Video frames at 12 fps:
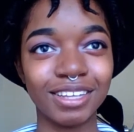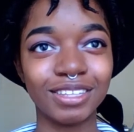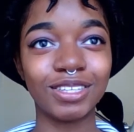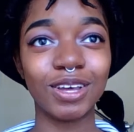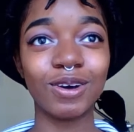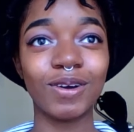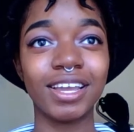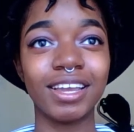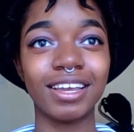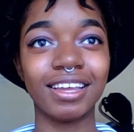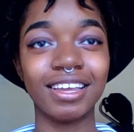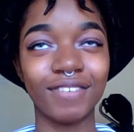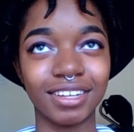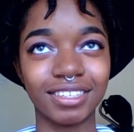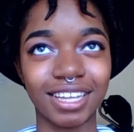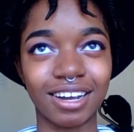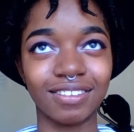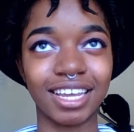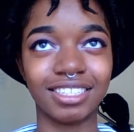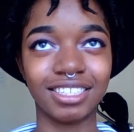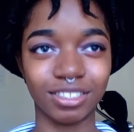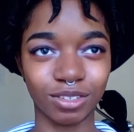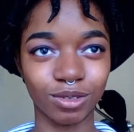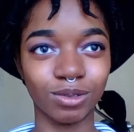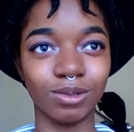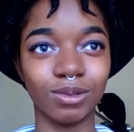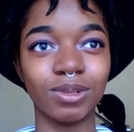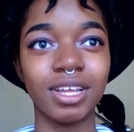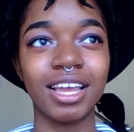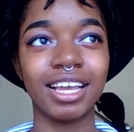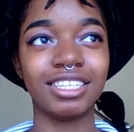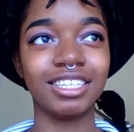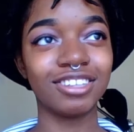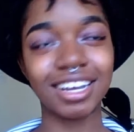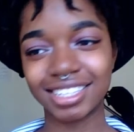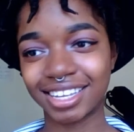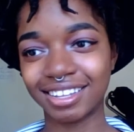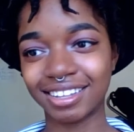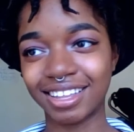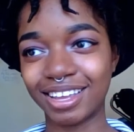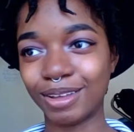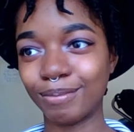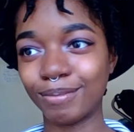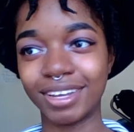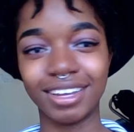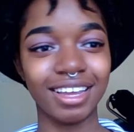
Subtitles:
So he finds out that she's a ghoul, she tries to kill him,